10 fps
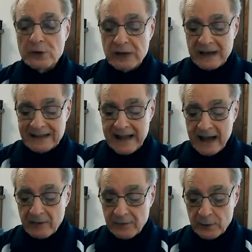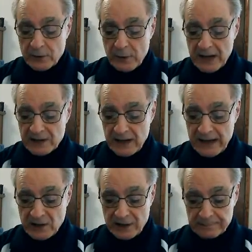set down for
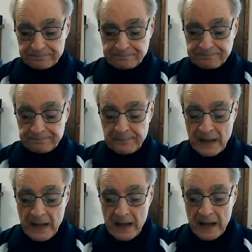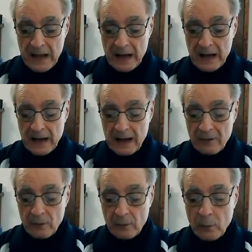translation.
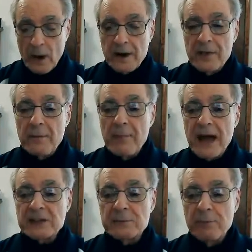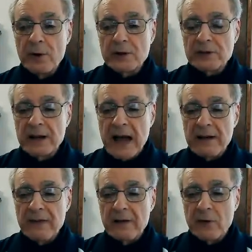One of the best books that
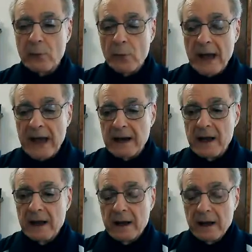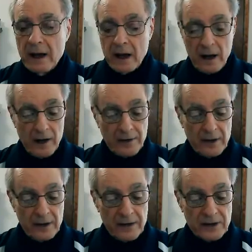I've ever read on
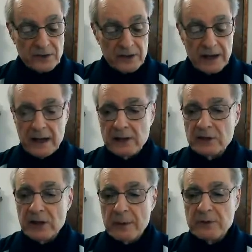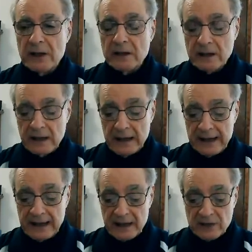this subject
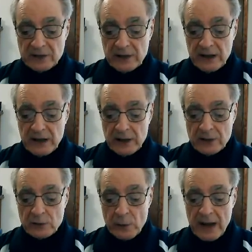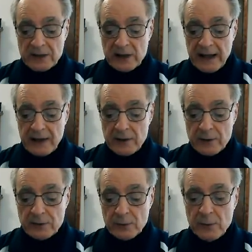is
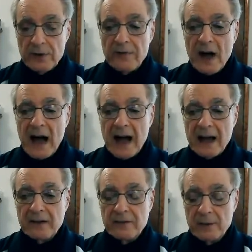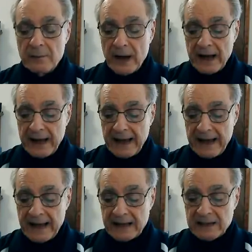Translators Revived by
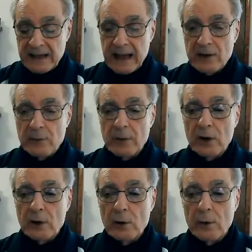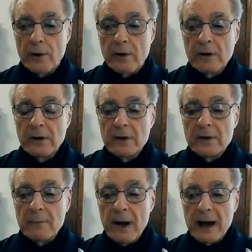Alexander McClure.
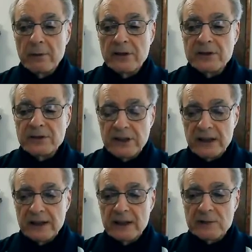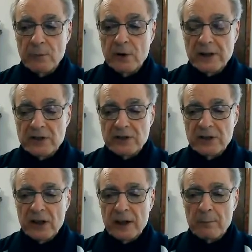This book is
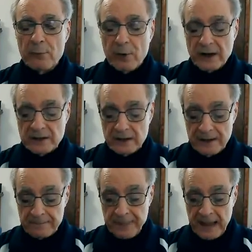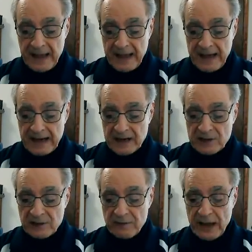still in print and
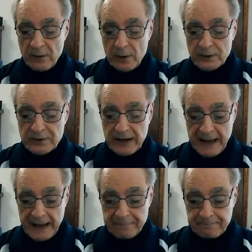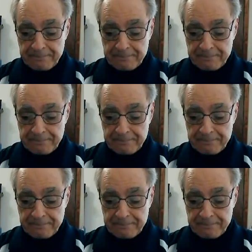is available today.